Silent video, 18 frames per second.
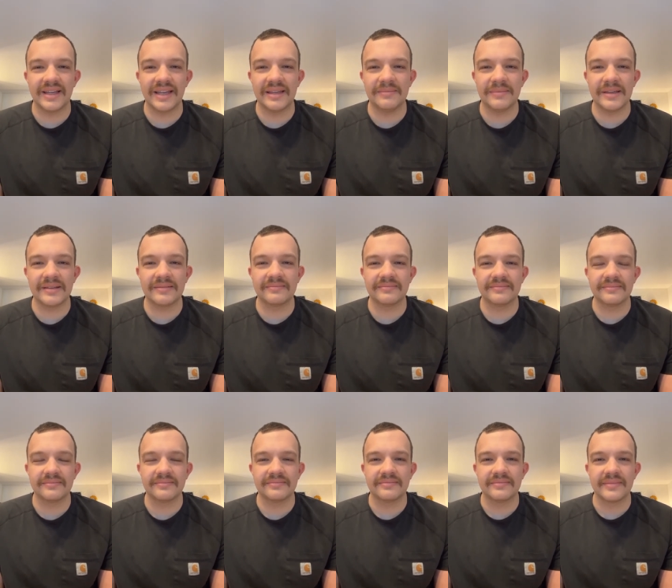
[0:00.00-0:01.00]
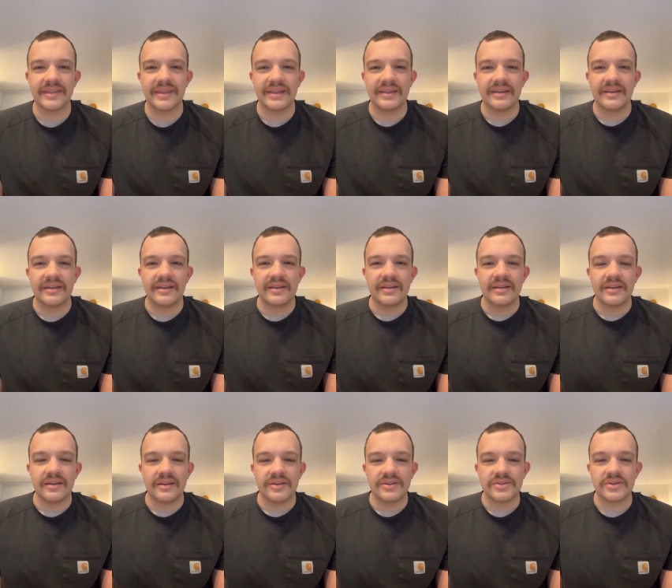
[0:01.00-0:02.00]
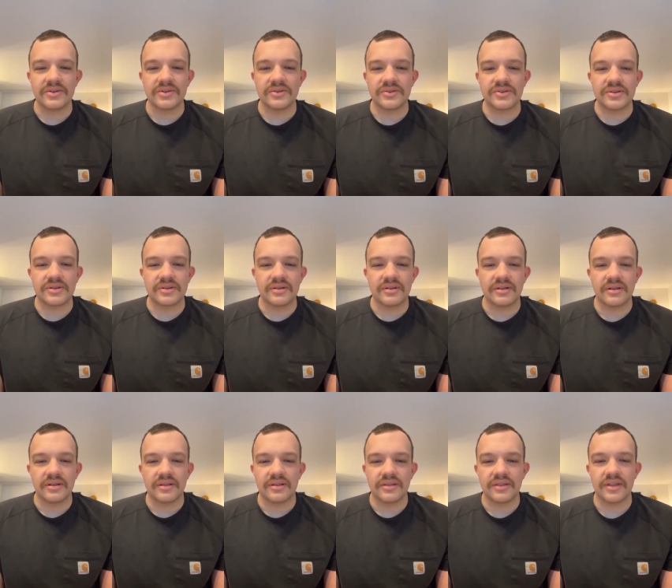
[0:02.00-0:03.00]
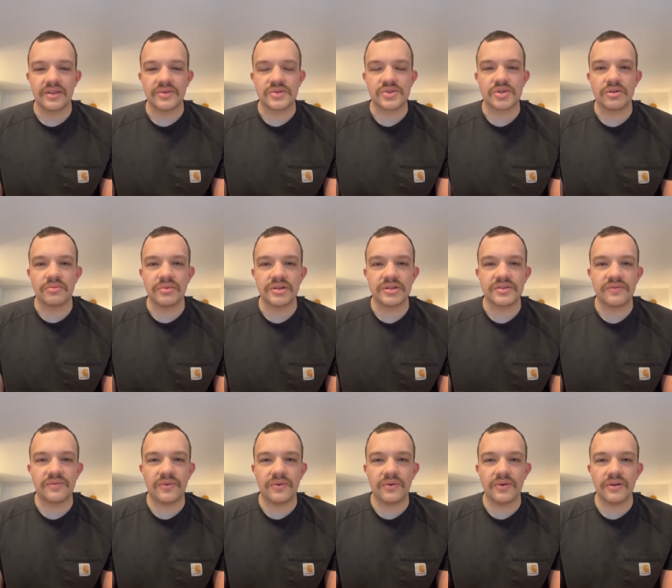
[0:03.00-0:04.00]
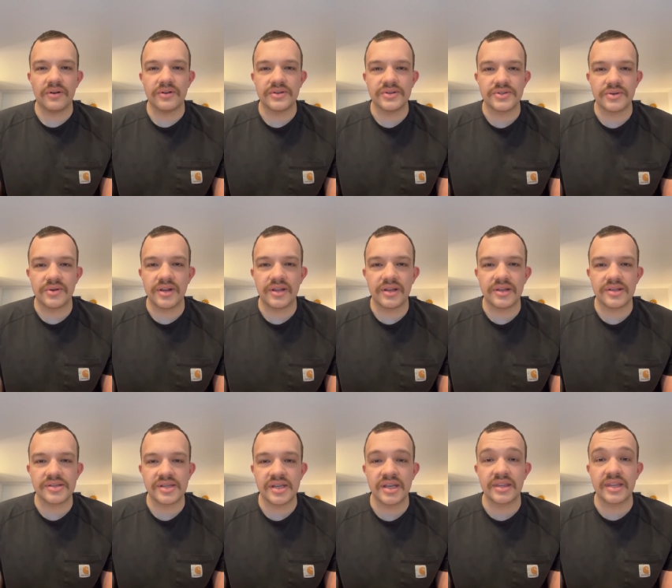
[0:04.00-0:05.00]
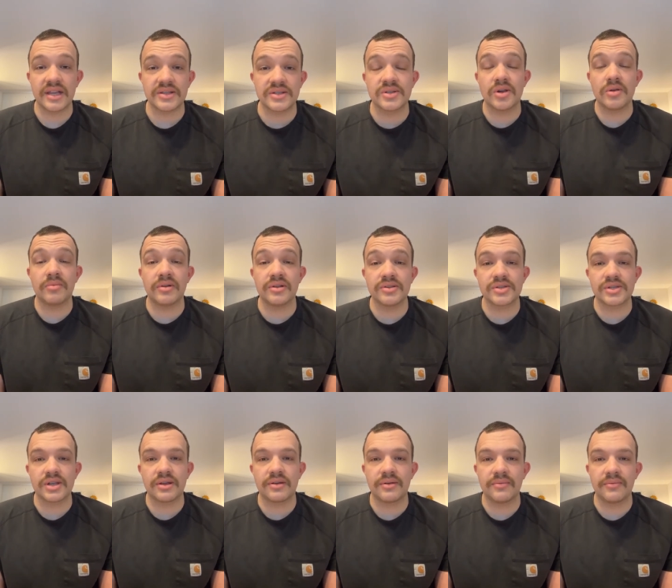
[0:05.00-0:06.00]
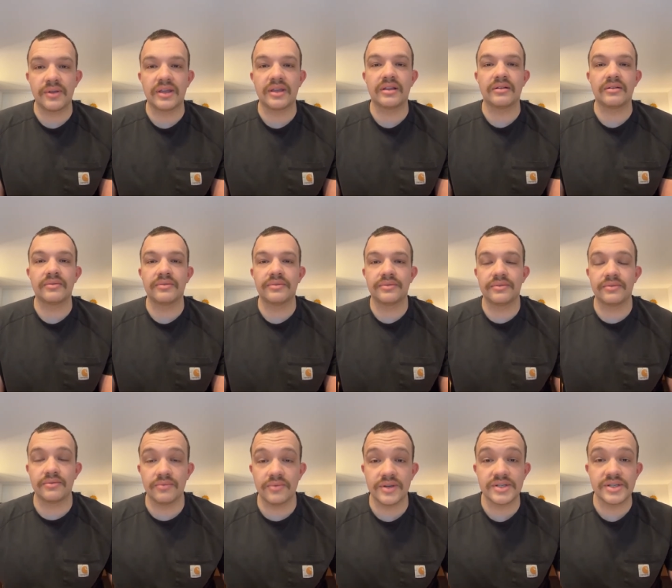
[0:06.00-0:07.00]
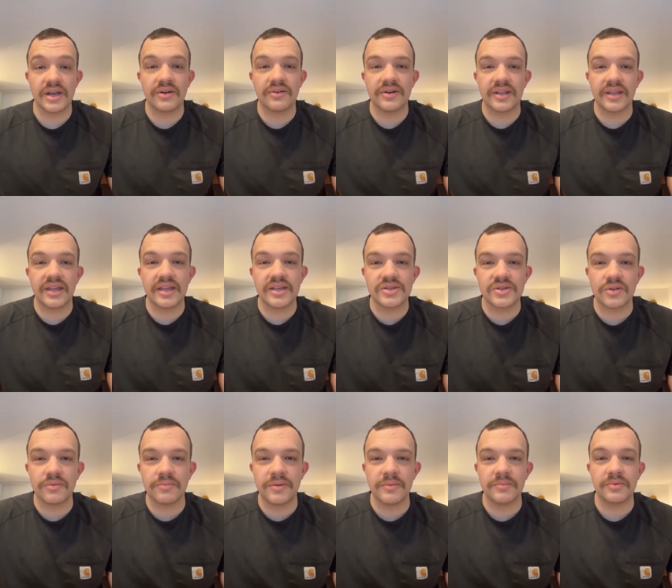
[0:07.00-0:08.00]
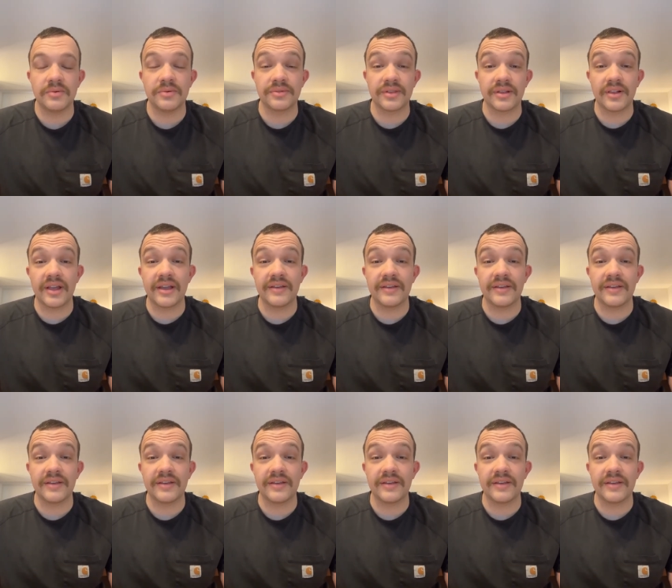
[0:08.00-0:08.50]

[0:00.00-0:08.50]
amen. Church, thank you so much for joining us. Hit that share button so that we can reach out and engage other people with the